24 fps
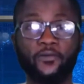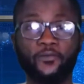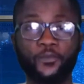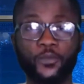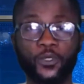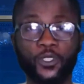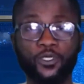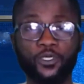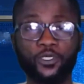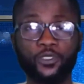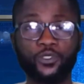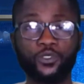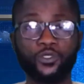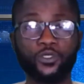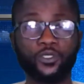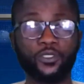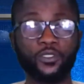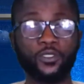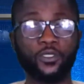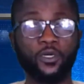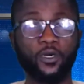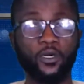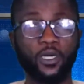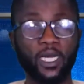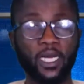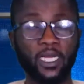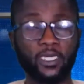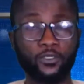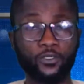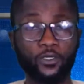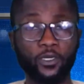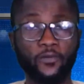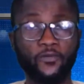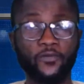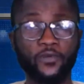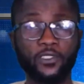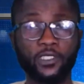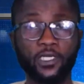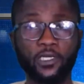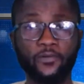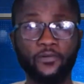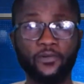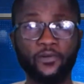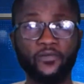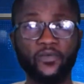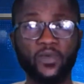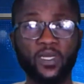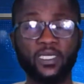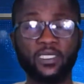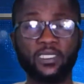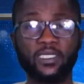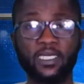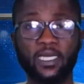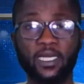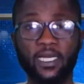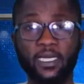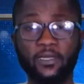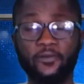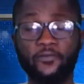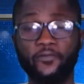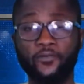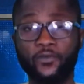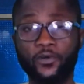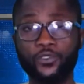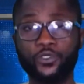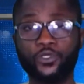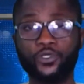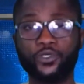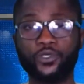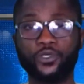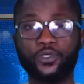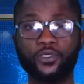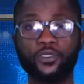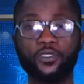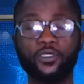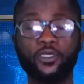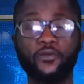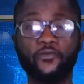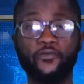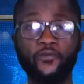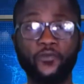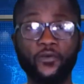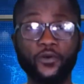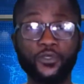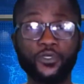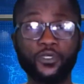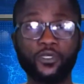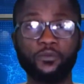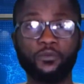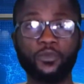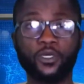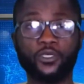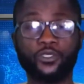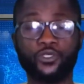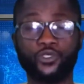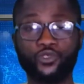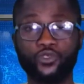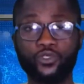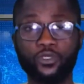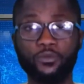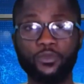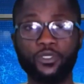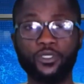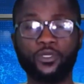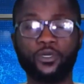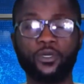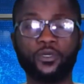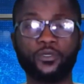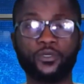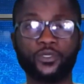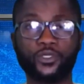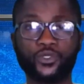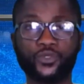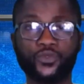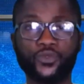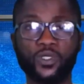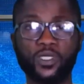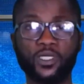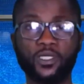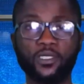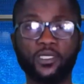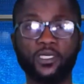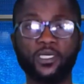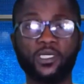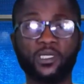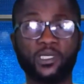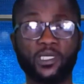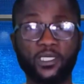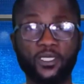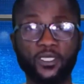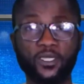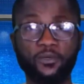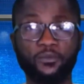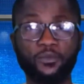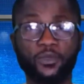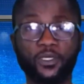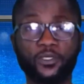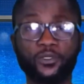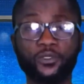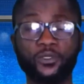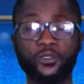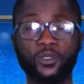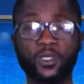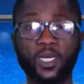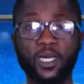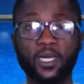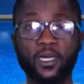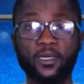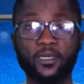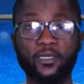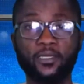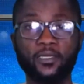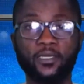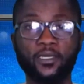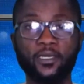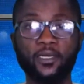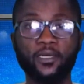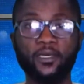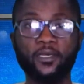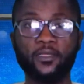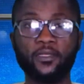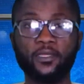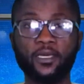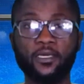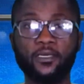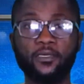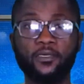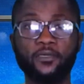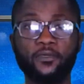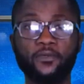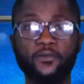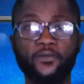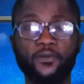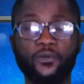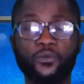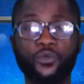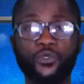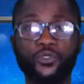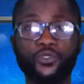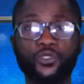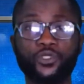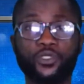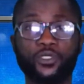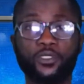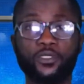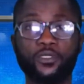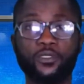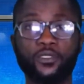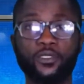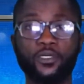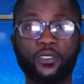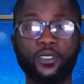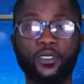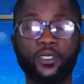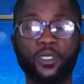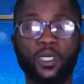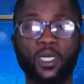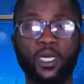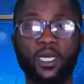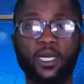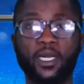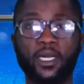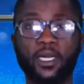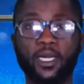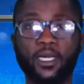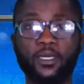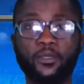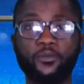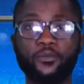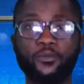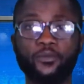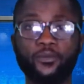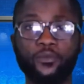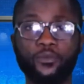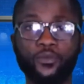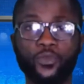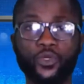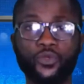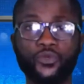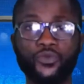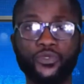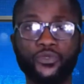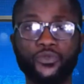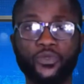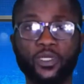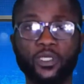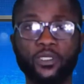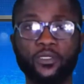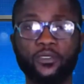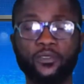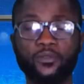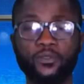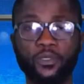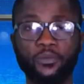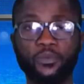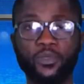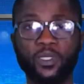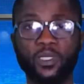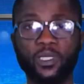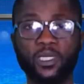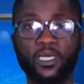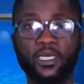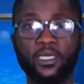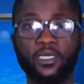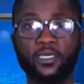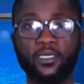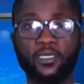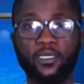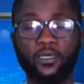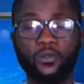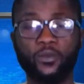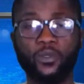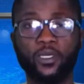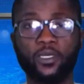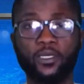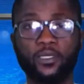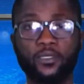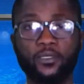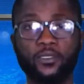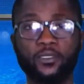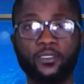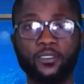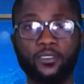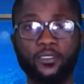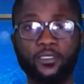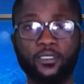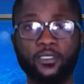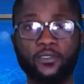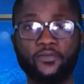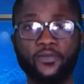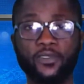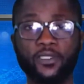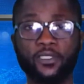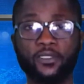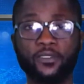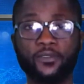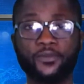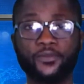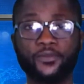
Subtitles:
production and coverage of events and function, the phone number streaming on your screen is the number to dial. Thank you for watching. I am Morire Rabila Lawal. Good evening.